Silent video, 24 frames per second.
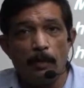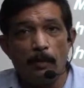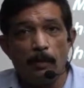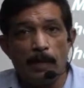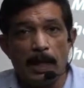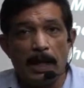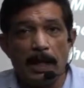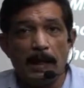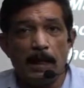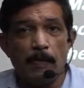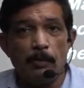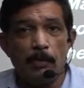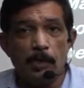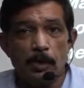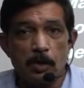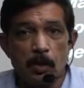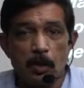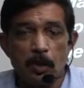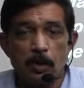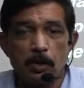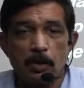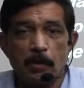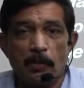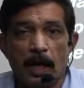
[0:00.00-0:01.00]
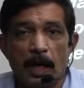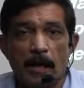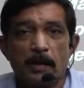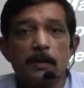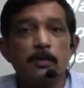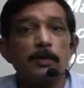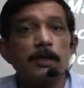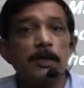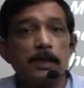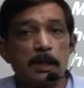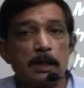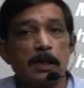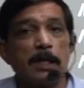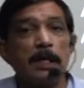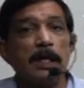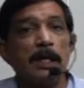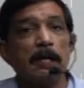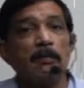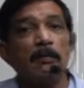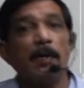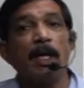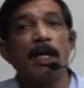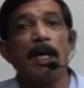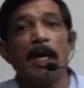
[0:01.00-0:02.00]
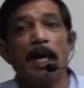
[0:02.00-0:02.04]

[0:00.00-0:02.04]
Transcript: My name is also Maxwell, surname,